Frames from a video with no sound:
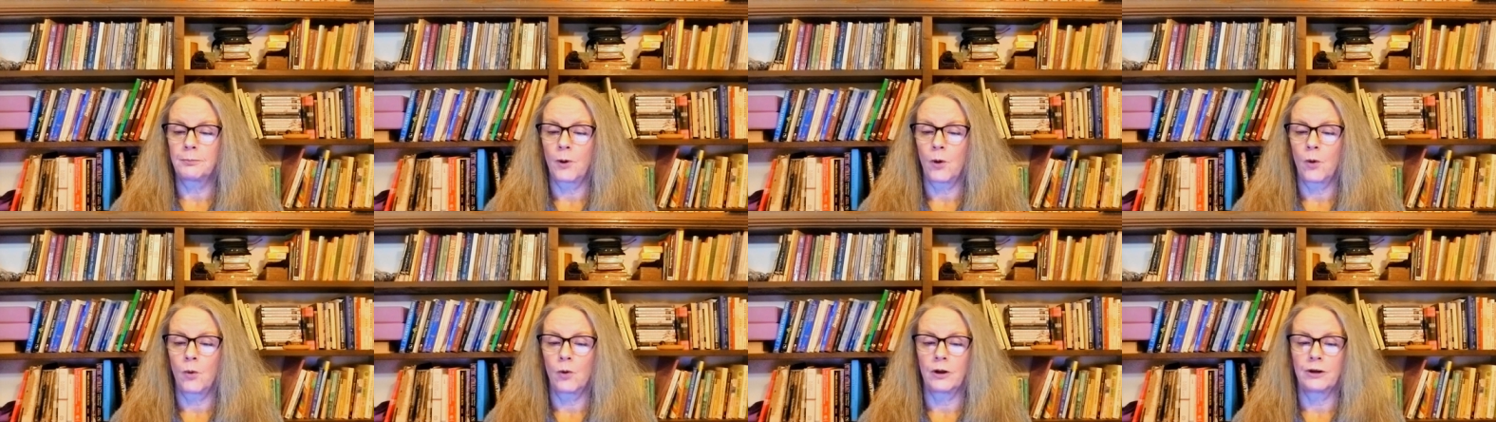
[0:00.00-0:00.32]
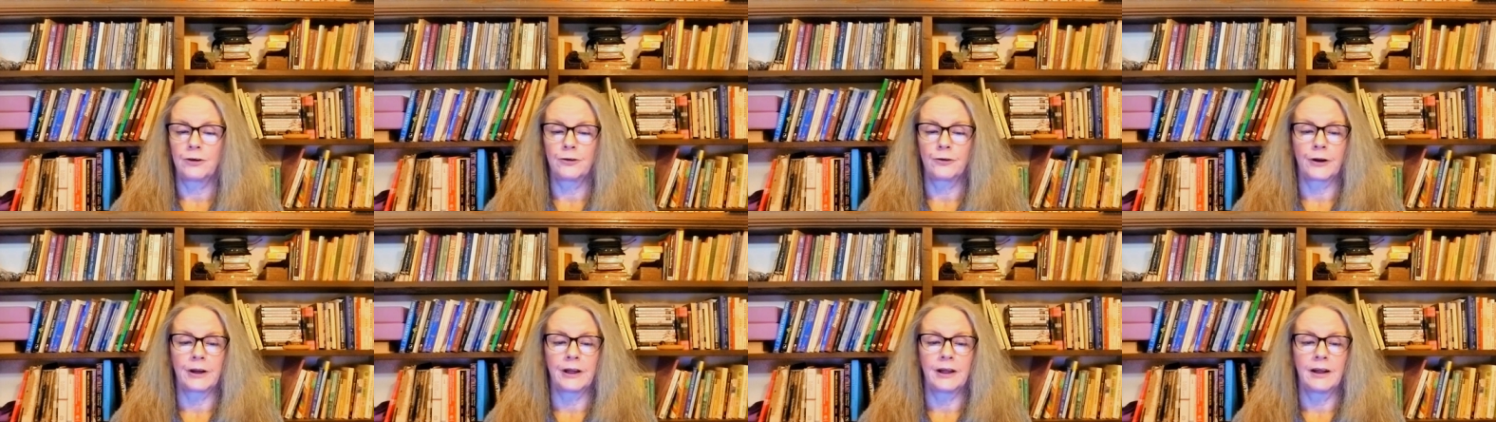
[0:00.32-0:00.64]

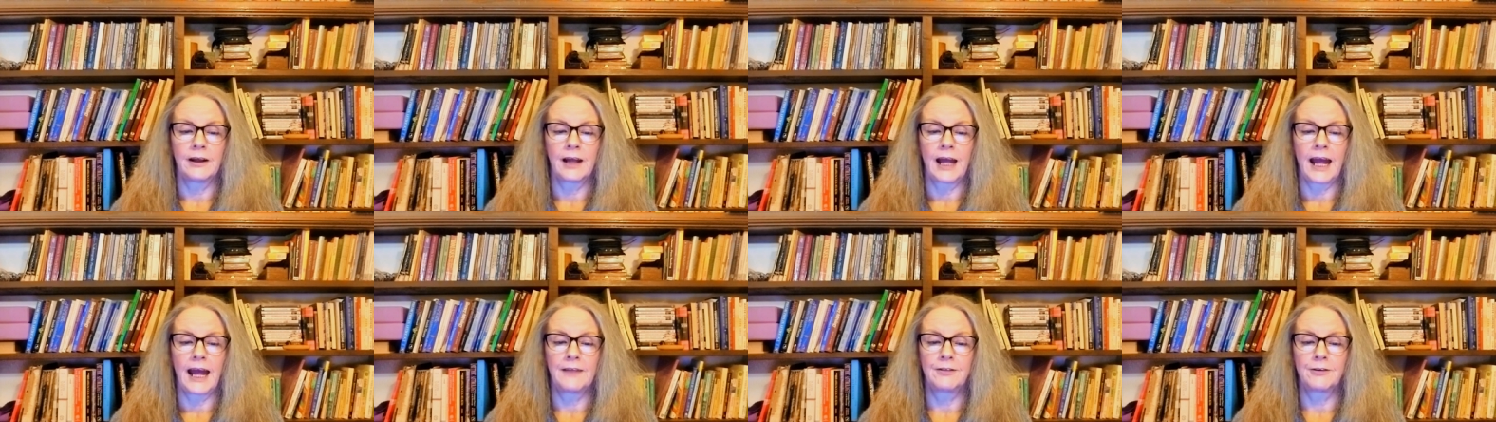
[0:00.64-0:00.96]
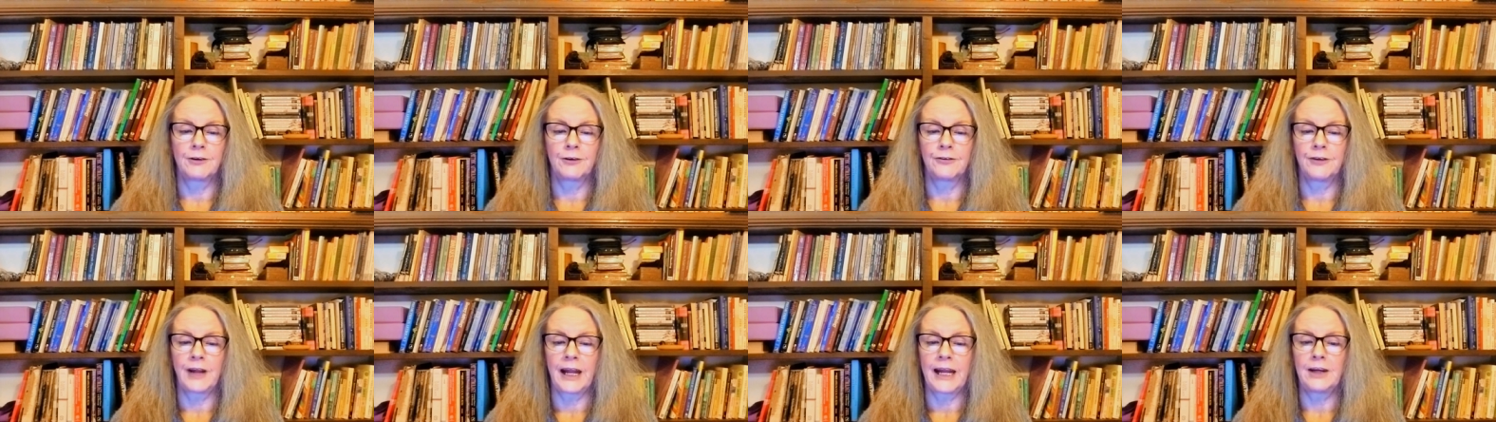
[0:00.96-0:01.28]
poetry, and
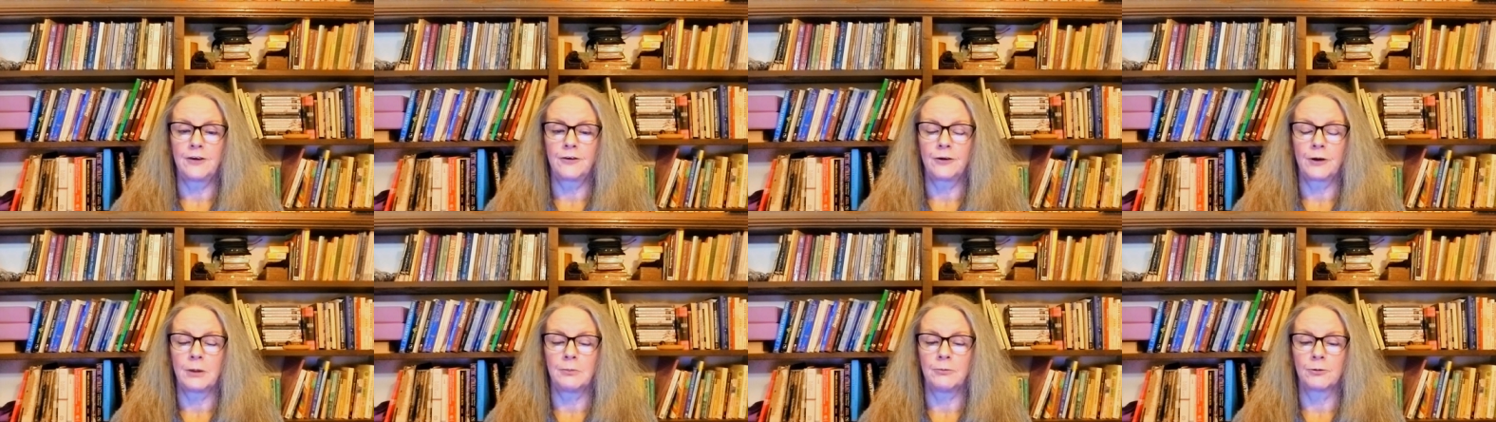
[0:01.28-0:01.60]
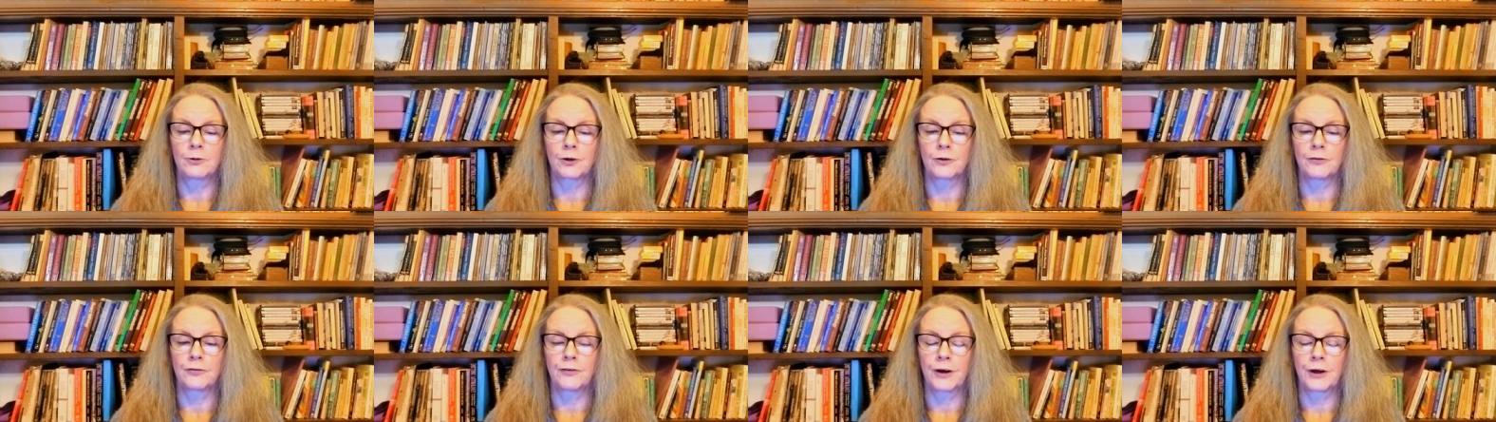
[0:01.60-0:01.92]
their
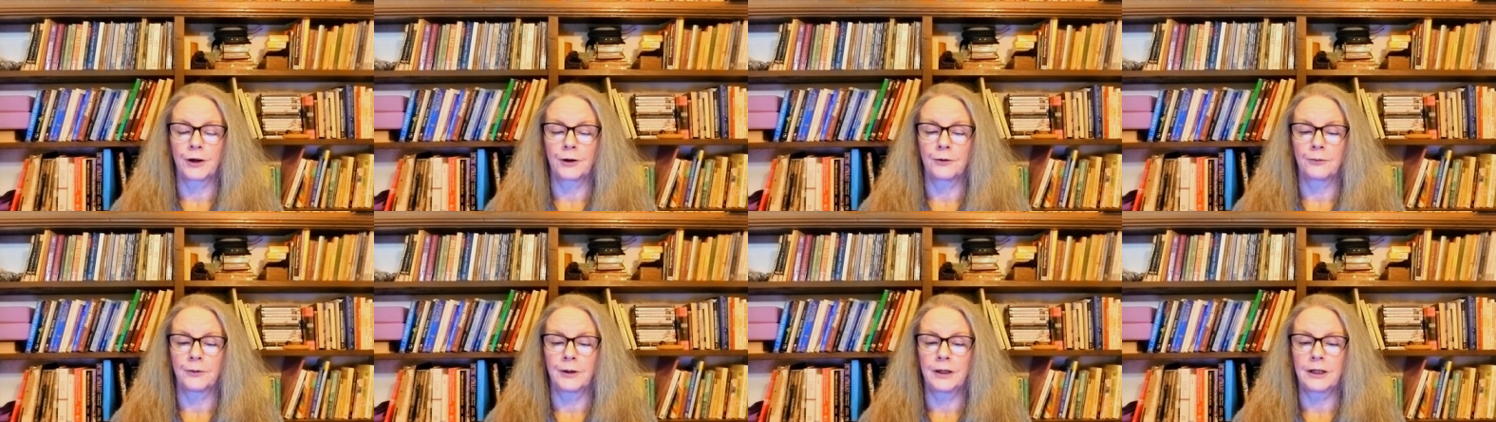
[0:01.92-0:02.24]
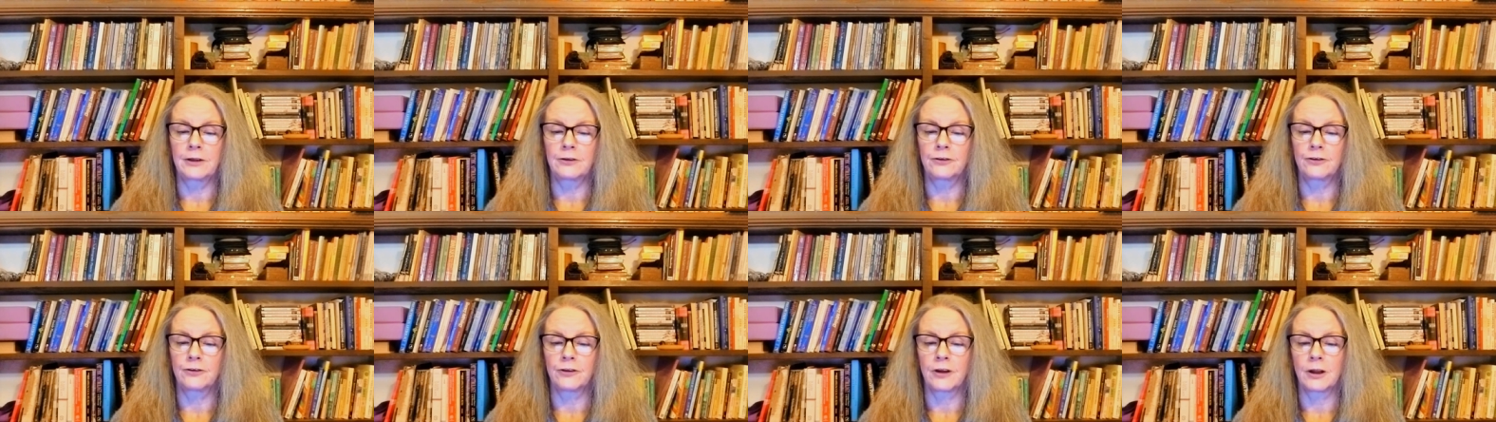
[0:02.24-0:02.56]
daydreams are very
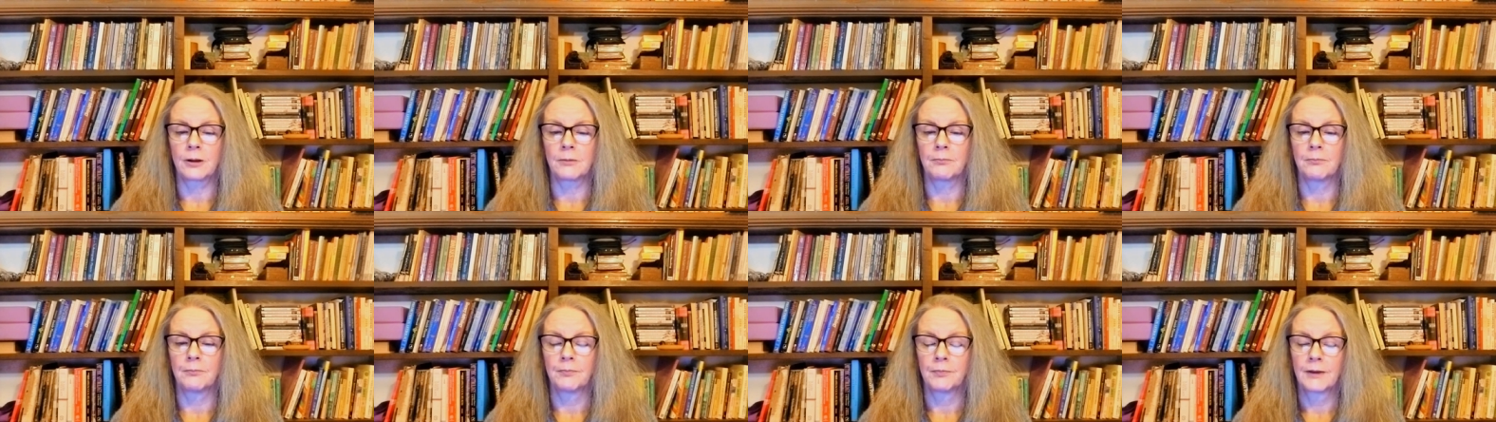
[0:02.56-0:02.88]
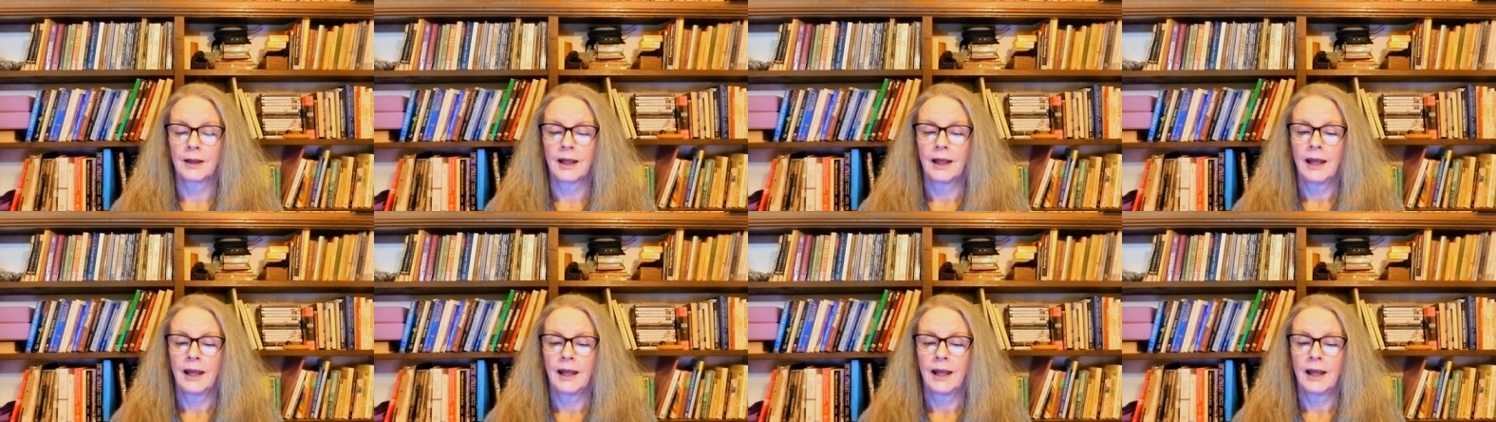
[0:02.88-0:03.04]
real to them